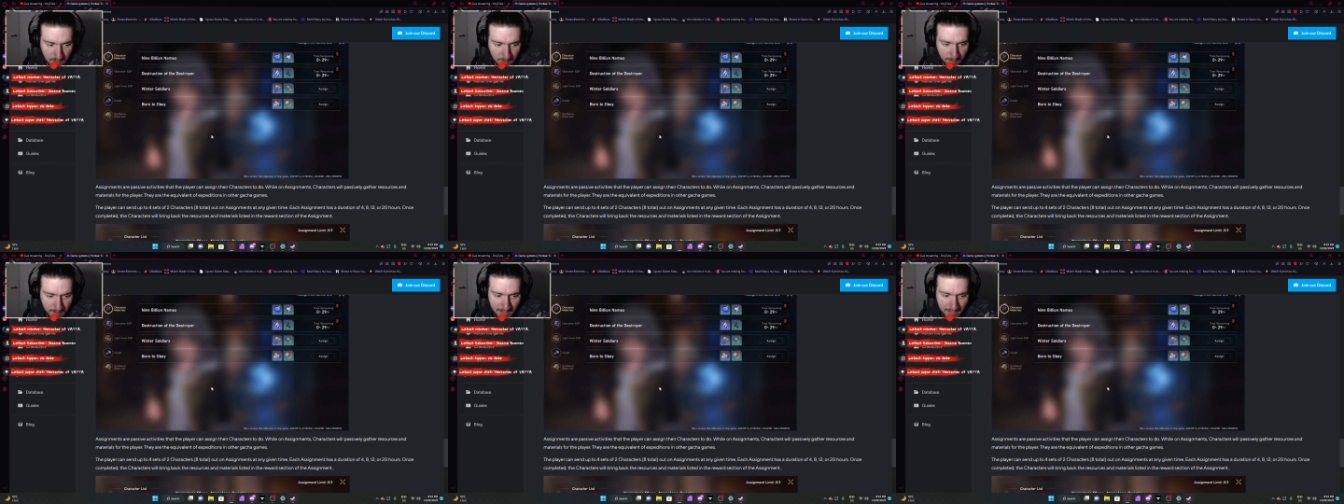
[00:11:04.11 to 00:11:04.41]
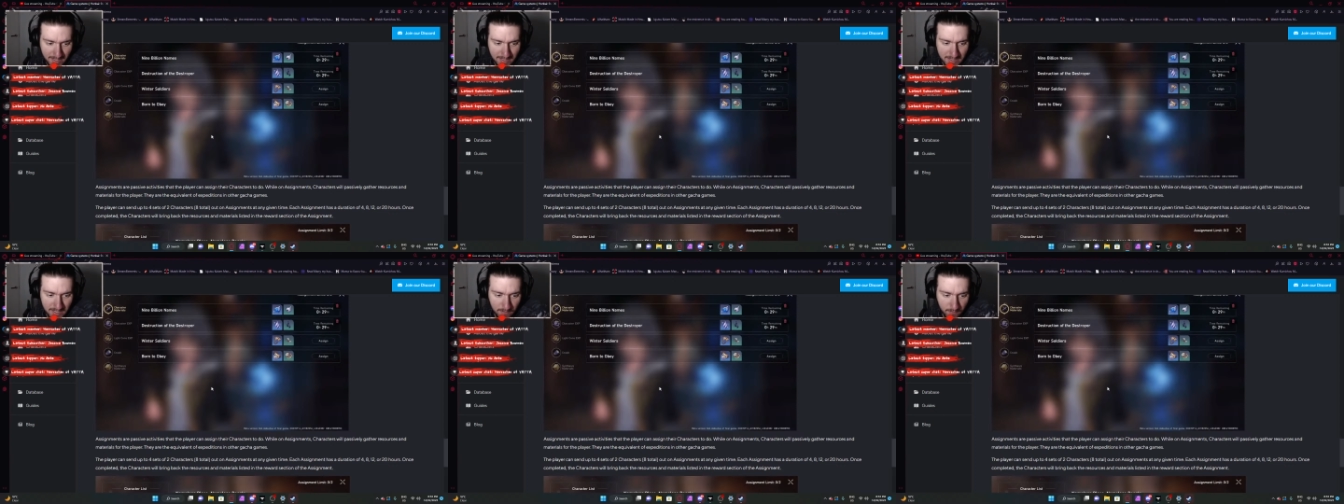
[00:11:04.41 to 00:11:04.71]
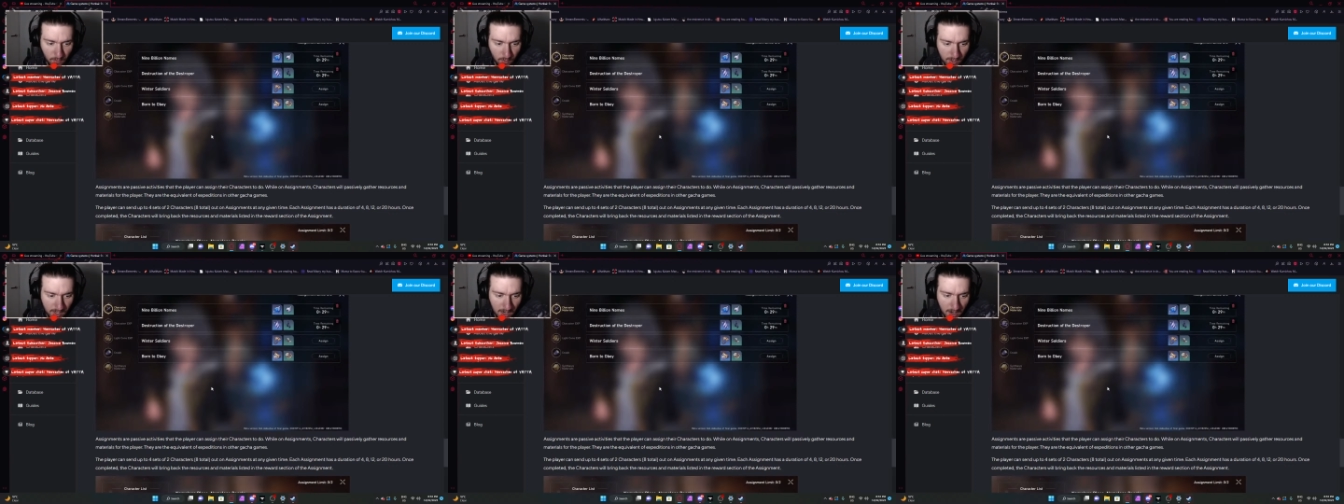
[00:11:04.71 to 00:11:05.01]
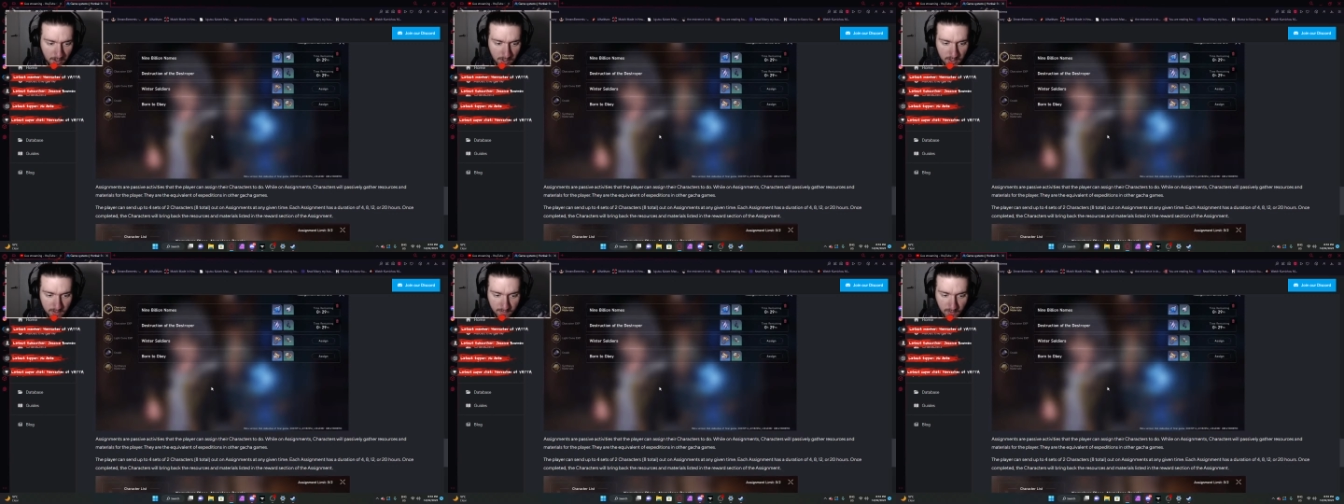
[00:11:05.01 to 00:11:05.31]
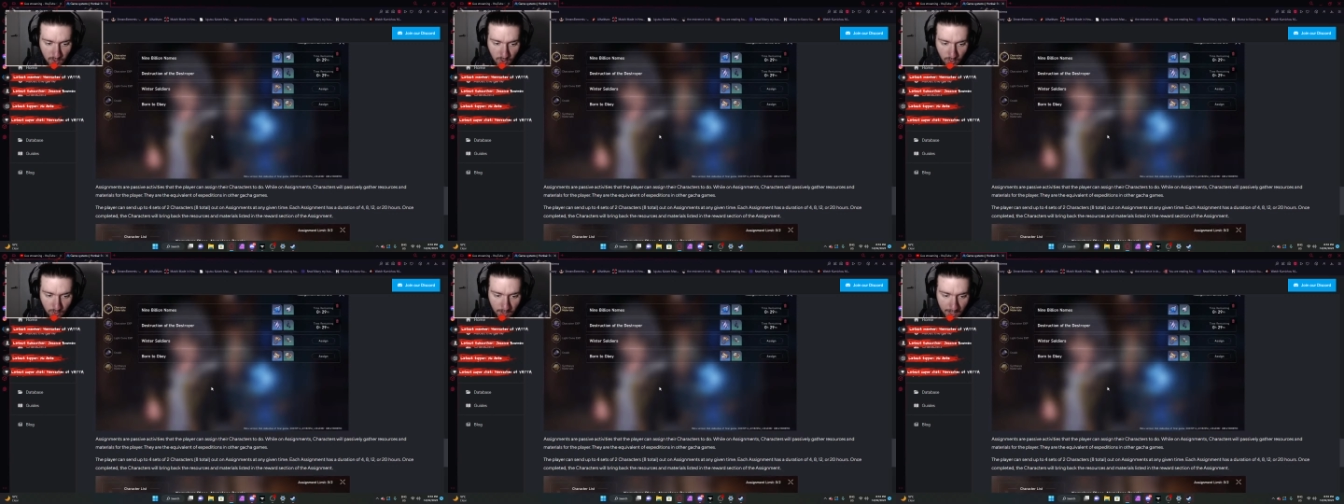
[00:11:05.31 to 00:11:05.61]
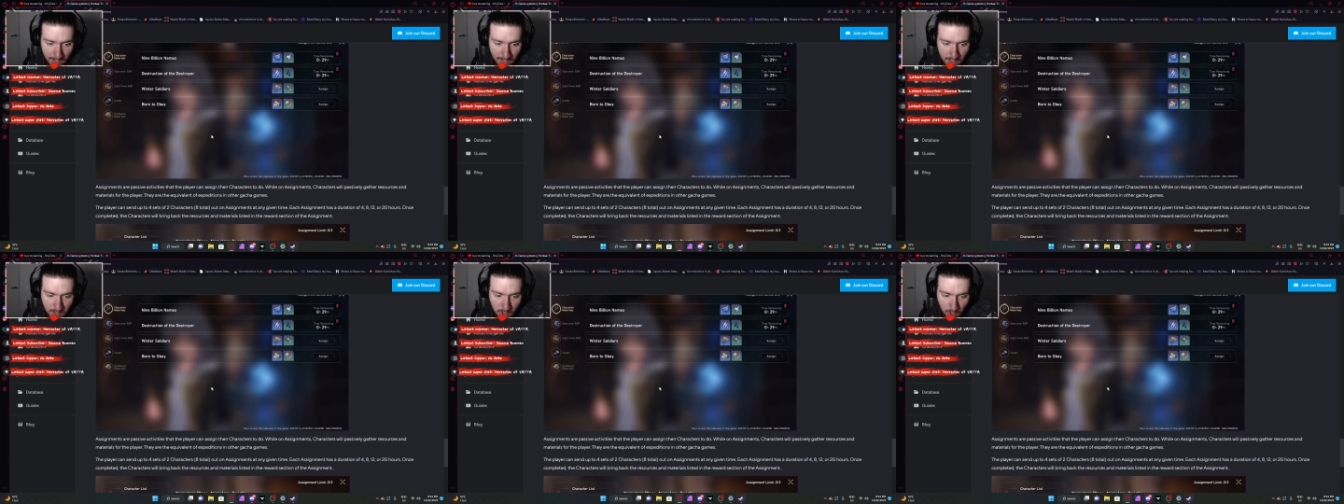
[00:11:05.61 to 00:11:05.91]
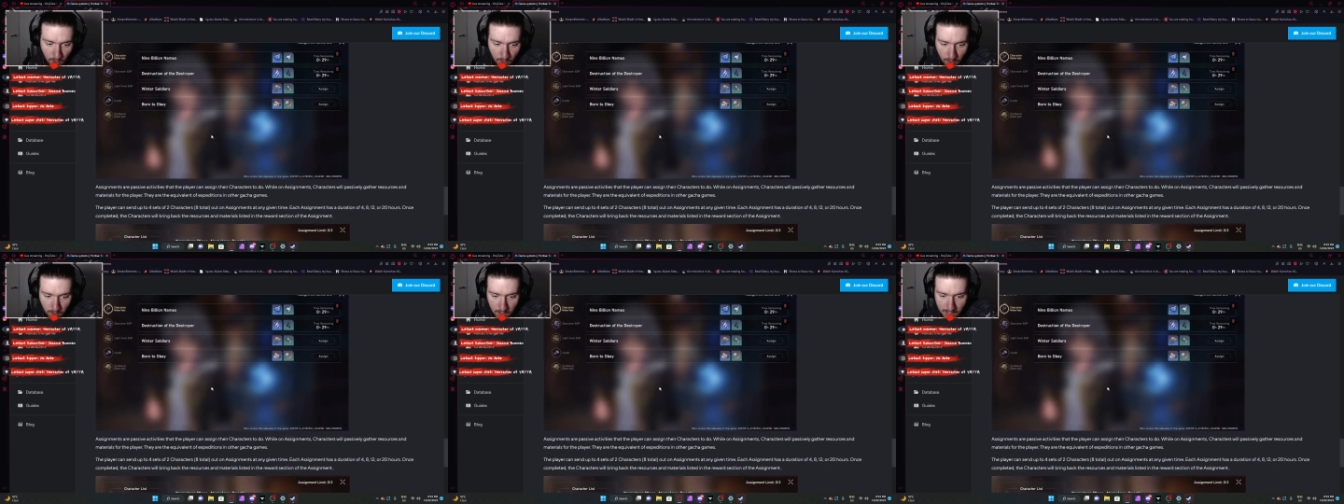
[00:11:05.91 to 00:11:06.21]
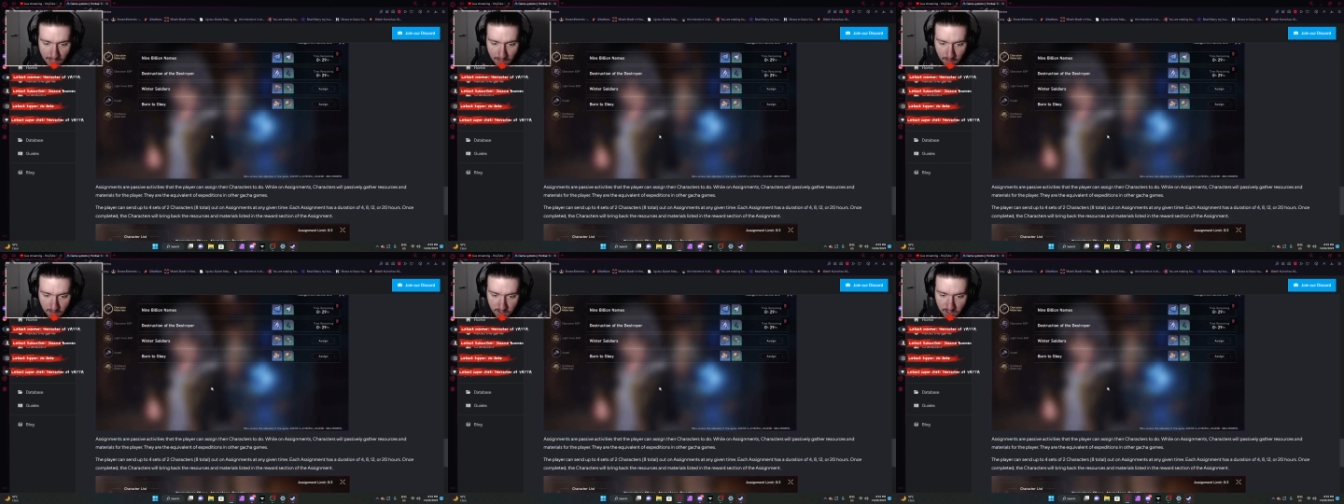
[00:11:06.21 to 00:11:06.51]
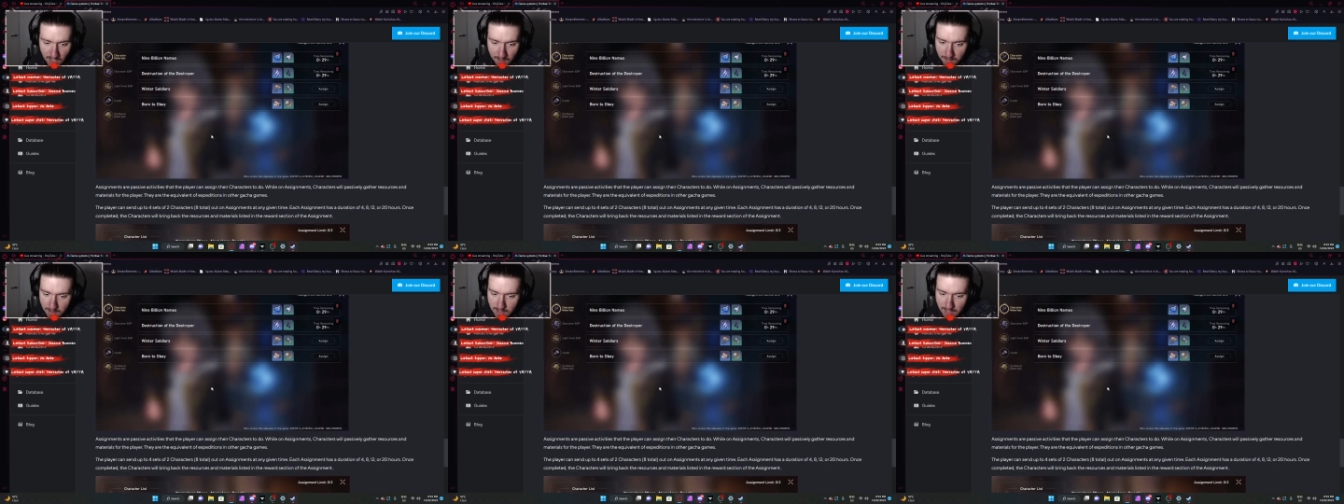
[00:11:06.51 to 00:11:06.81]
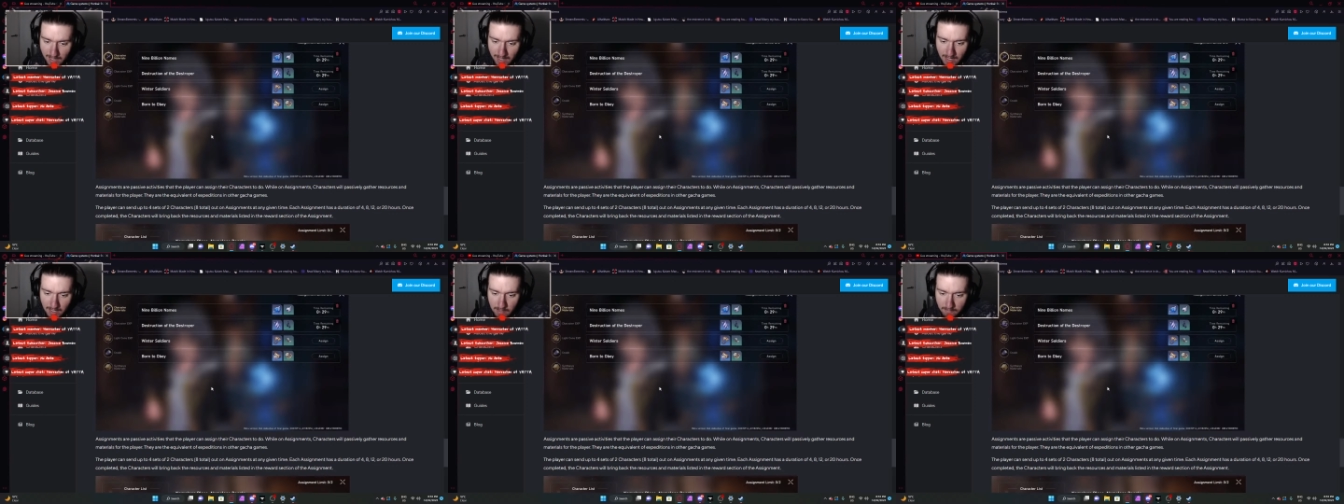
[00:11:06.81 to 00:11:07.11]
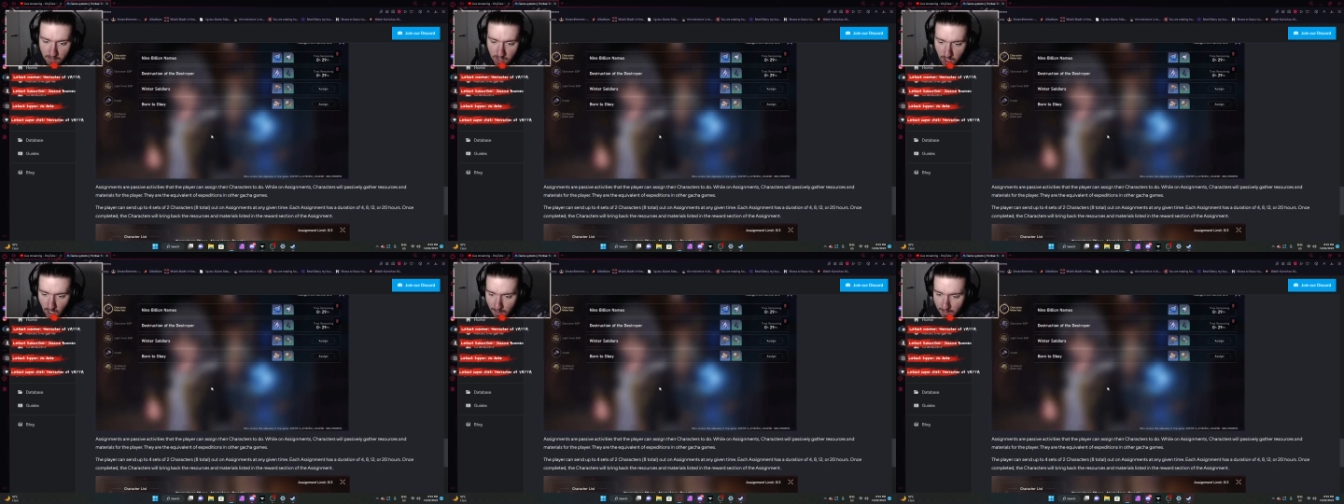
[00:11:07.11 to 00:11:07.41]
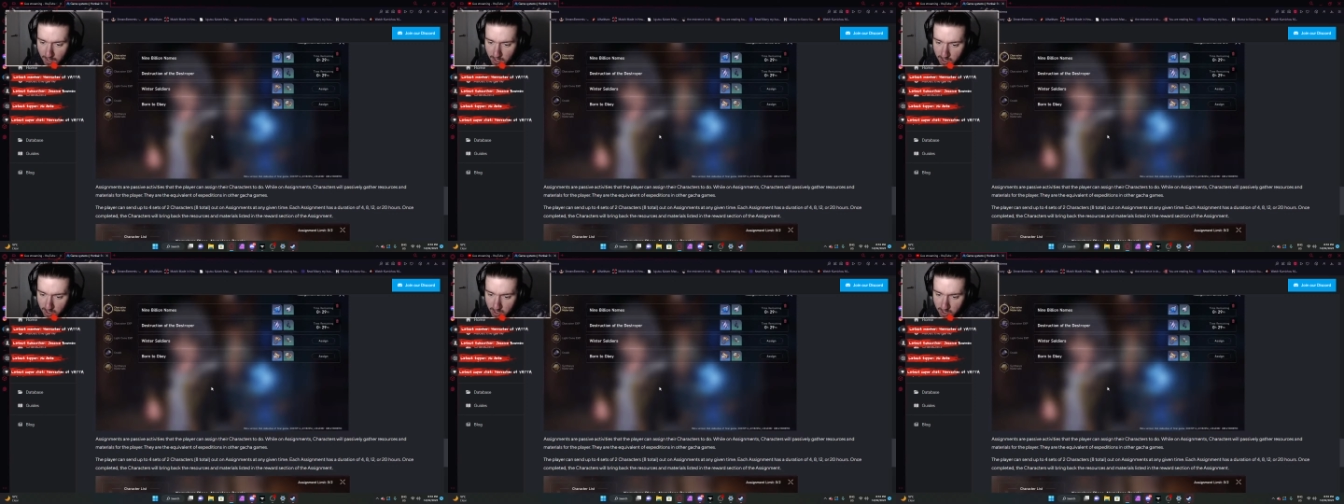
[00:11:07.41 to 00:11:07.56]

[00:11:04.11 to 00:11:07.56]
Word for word: The player can send four characters of 2, 8 total out on assignments at any given time.